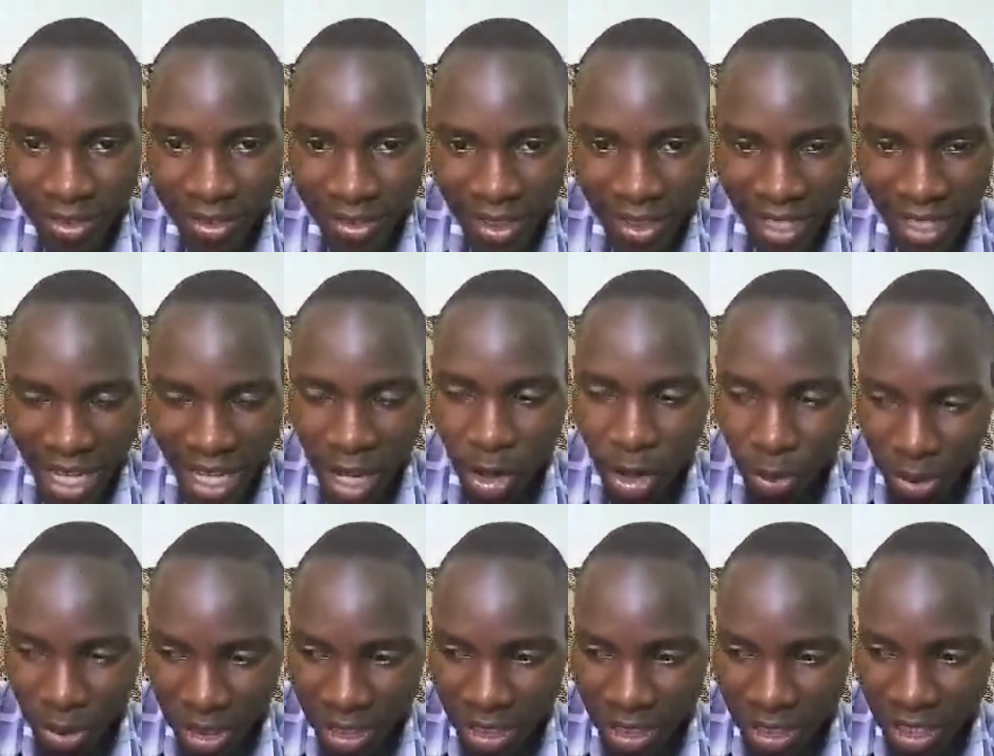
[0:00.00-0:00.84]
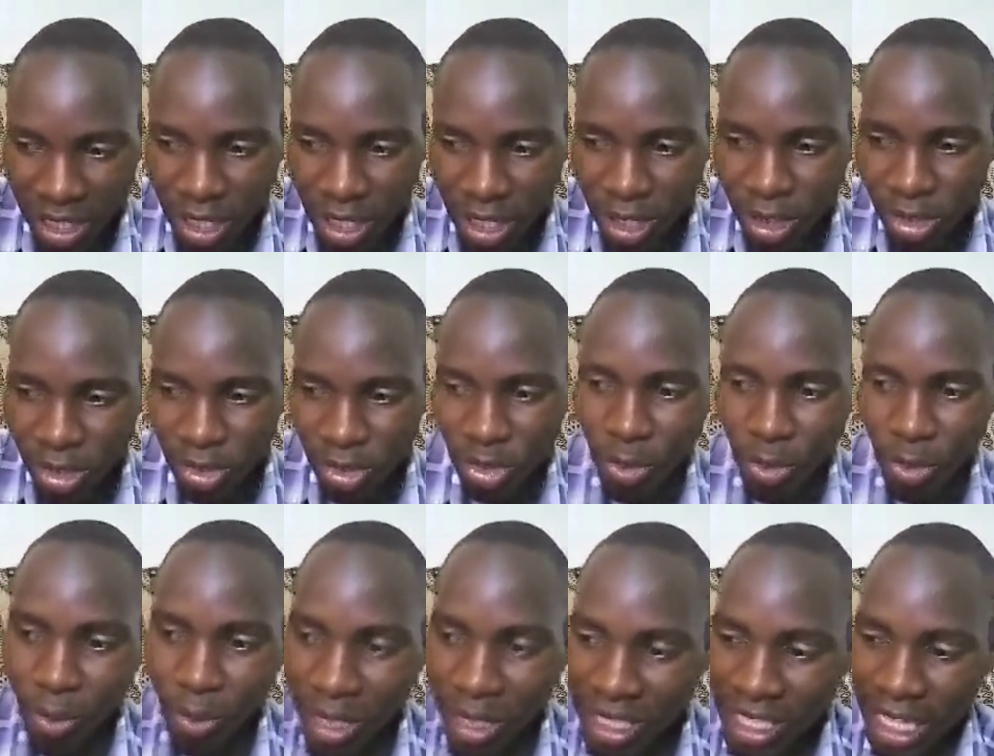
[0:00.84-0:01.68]
mm. in our community. So
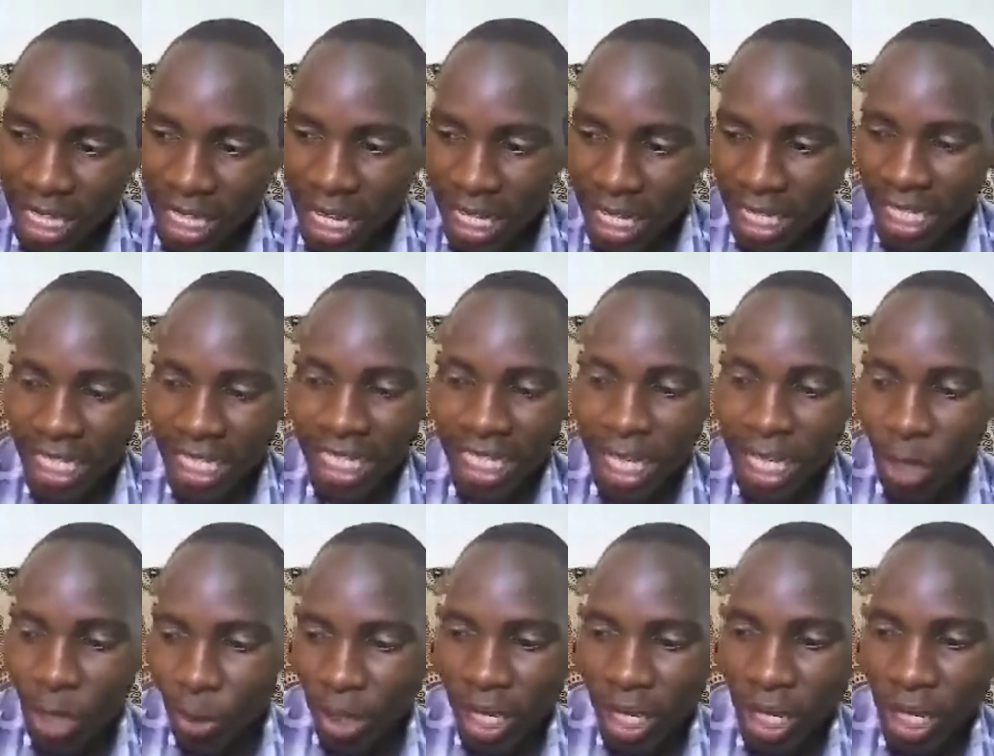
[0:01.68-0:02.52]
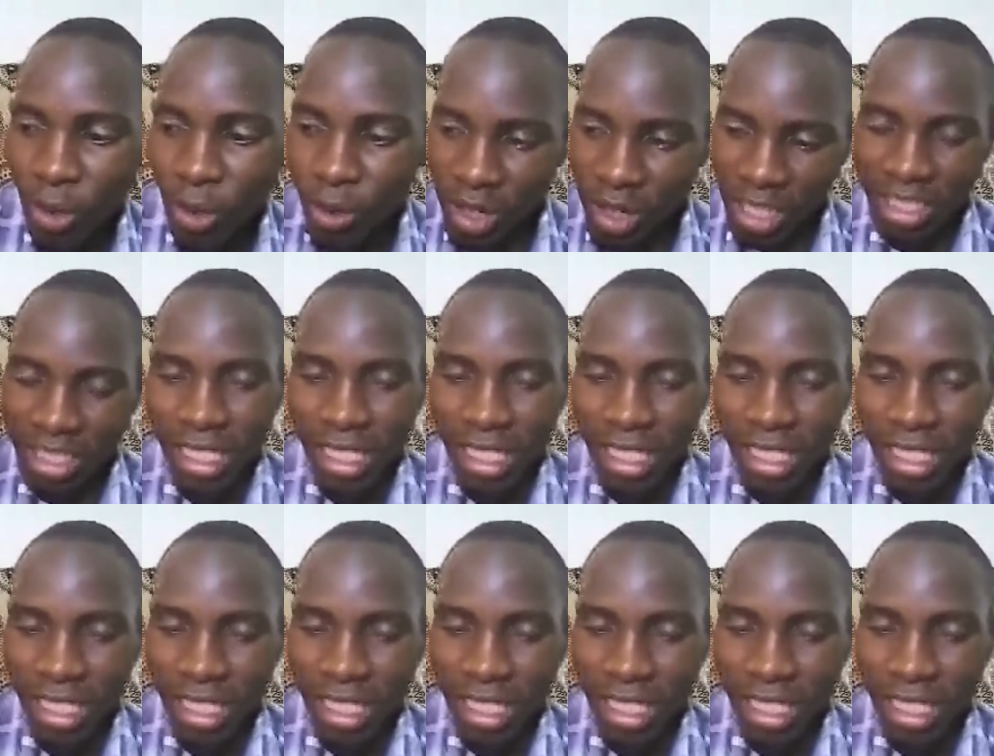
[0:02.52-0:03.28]
basically, in a way, we are challenging.